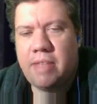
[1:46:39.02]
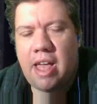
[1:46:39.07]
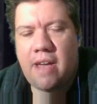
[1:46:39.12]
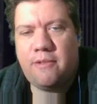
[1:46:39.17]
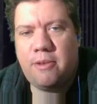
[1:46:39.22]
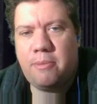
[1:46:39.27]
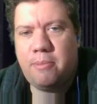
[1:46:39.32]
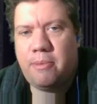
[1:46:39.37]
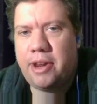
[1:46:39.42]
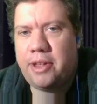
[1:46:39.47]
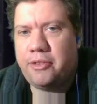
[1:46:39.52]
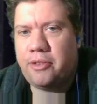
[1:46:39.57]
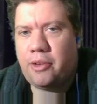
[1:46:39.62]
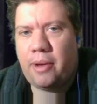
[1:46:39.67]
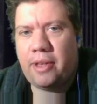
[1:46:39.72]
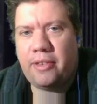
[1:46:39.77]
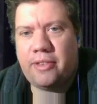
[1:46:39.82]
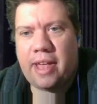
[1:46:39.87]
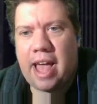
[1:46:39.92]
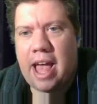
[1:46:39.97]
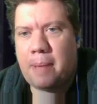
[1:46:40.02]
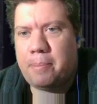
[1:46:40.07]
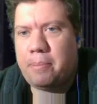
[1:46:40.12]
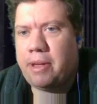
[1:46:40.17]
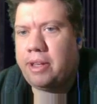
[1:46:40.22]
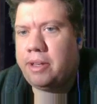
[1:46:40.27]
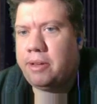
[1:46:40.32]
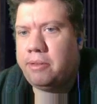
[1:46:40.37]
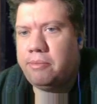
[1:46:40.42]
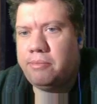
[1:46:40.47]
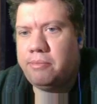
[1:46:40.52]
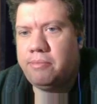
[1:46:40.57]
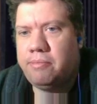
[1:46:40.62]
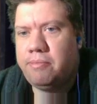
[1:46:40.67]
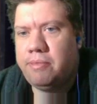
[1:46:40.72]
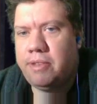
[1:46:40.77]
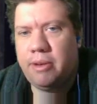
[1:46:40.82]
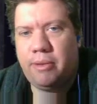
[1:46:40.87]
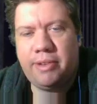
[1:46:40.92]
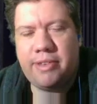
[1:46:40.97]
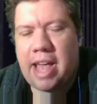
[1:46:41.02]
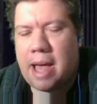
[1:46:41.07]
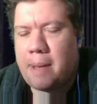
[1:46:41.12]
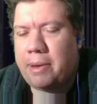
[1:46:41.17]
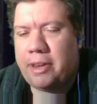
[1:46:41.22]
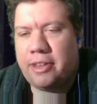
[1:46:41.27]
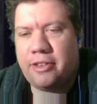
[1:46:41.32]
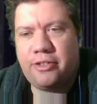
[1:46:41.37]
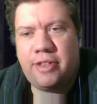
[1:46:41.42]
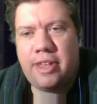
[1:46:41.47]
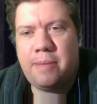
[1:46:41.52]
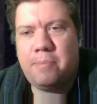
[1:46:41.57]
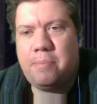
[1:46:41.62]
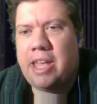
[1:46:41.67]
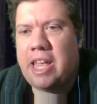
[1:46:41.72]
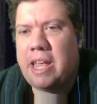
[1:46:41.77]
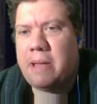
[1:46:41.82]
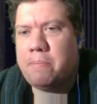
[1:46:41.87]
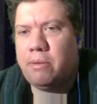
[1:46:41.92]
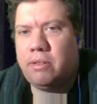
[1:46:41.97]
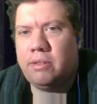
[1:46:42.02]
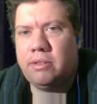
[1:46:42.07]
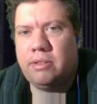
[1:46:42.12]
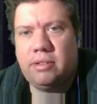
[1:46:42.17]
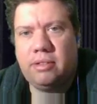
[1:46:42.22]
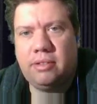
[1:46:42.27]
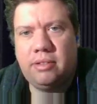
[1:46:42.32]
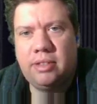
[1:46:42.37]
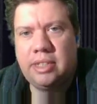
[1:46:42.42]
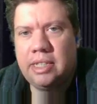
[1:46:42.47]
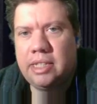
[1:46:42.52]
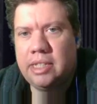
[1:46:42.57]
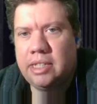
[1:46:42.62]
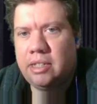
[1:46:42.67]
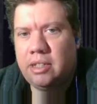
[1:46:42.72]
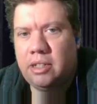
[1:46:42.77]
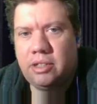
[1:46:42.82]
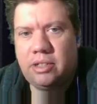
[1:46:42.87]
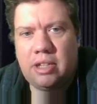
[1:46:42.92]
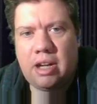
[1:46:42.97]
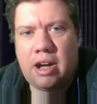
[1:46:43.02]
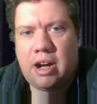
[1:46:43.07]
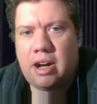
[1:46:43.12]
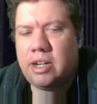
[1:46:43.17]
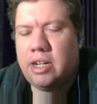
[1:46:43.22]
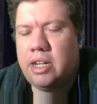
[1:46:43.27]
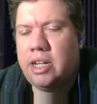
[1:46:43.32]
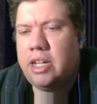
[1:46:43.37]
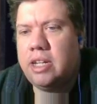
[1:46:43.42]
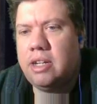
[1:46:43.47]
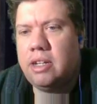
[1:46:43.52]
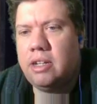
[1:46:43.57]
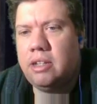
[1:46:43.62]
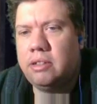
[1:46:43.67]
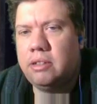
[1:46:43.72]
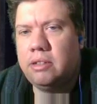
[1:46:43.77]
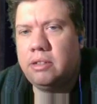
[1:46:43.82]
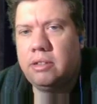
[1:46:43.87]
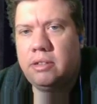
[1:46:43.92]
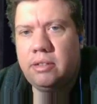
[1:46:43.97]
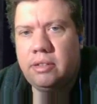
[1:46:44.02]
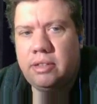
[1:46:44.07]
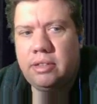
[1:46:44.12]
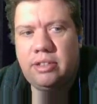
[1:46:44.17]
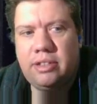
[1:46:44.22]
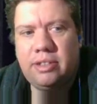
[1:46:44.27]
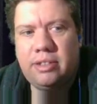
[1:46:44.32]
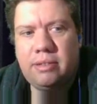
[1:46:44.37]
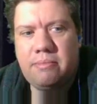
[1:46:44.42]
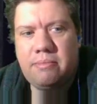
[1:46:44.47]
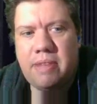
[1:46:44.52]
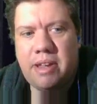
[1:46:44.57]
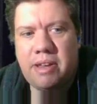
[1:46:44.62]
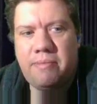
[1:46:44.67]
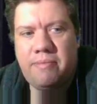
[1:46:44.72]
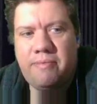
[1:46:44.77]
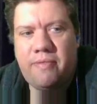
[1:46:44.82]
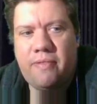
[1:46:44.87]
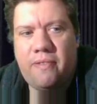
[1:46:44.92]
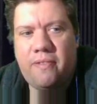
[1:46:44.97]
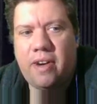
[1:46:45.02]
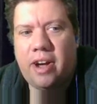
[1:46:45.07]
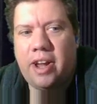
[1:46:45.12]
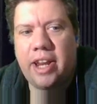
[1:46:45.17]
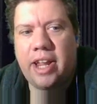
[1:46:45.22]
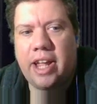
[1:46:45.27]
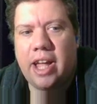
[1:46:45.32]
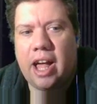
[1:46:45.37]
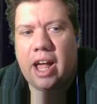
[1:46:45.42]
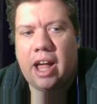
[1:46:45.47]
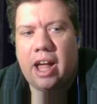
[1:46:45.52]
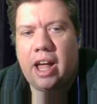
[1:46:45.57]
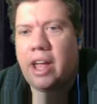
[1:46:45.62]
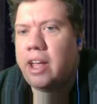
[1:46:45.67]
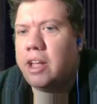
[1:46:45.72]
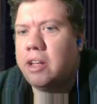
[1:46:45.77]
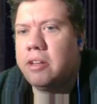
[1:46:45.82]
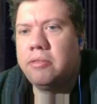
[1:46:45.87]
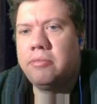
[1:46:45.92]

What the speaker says: Everybody's always happy. He's happy to see people, talk to you, and fun guy.